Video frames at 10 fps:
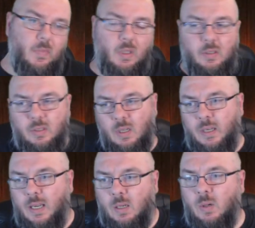So
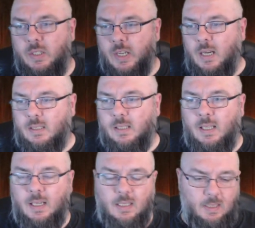yeah, quite jealous of
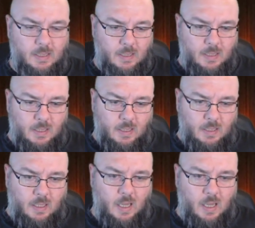that.